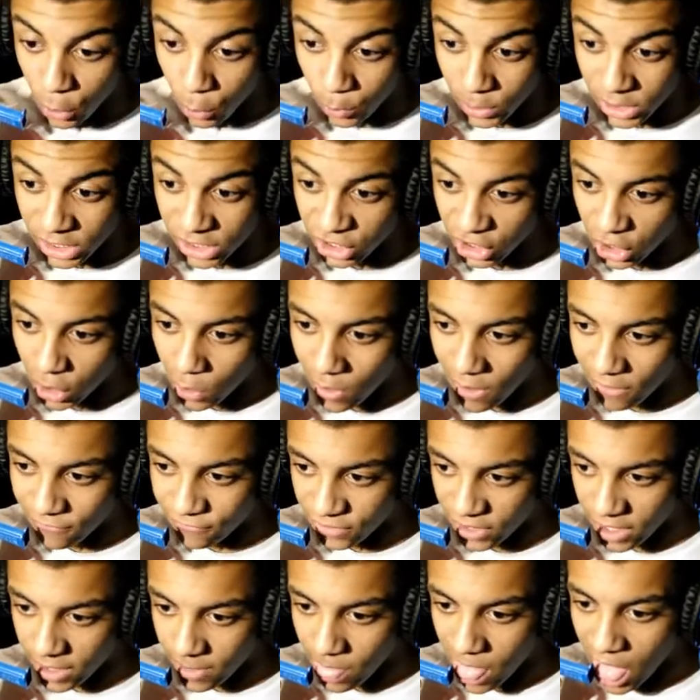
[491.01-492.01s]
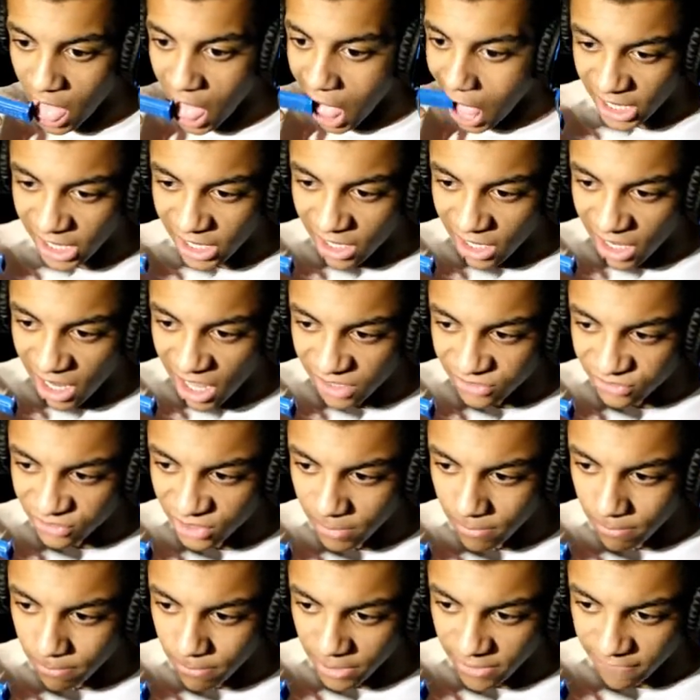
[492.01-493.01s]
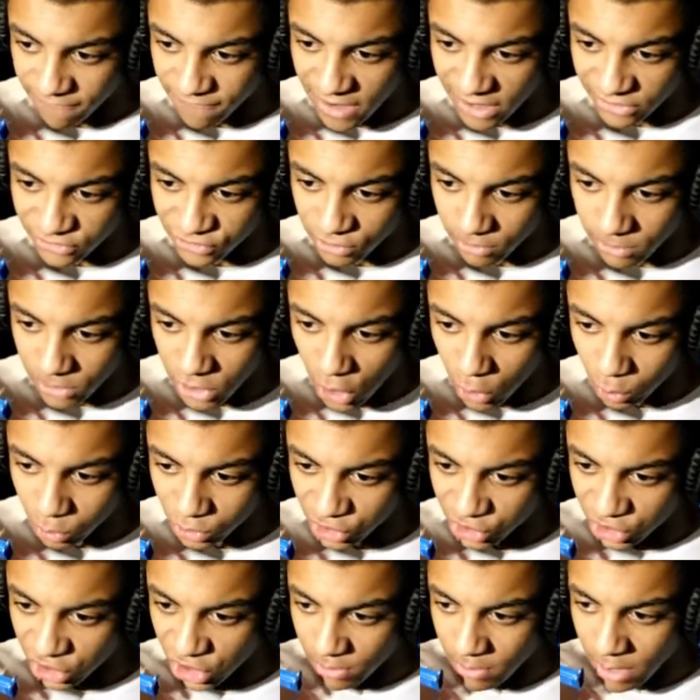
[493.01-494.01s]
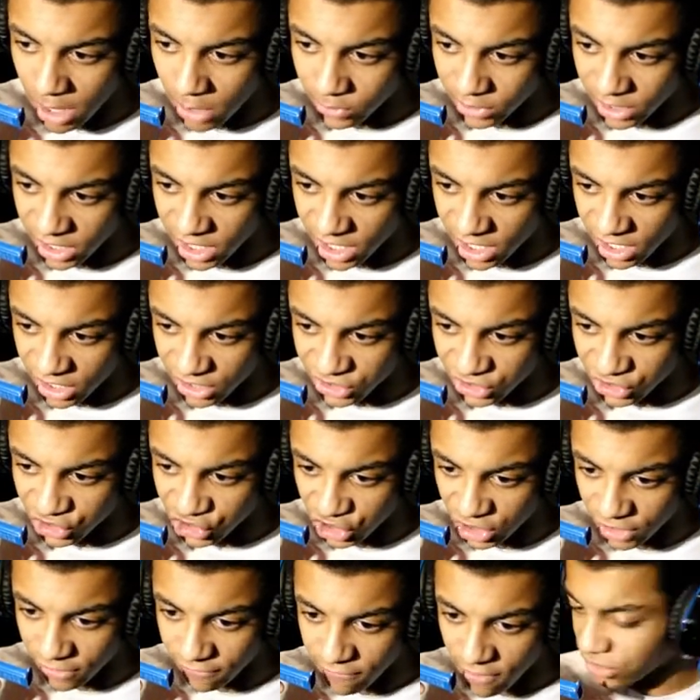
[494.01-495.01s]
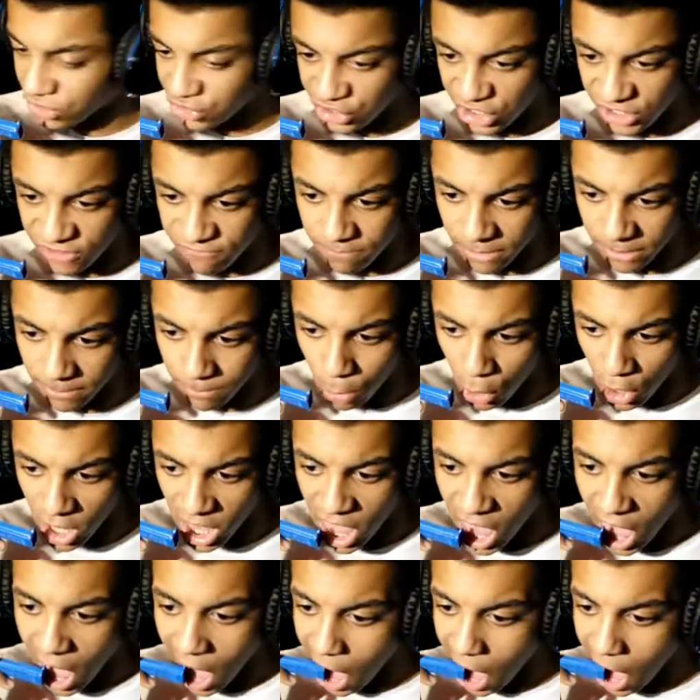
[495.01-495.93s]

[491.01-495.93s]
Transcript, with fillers: We need to go after him. Kinda lost him, but I found some notes you might want to hear, Chief. Chief Big Boy.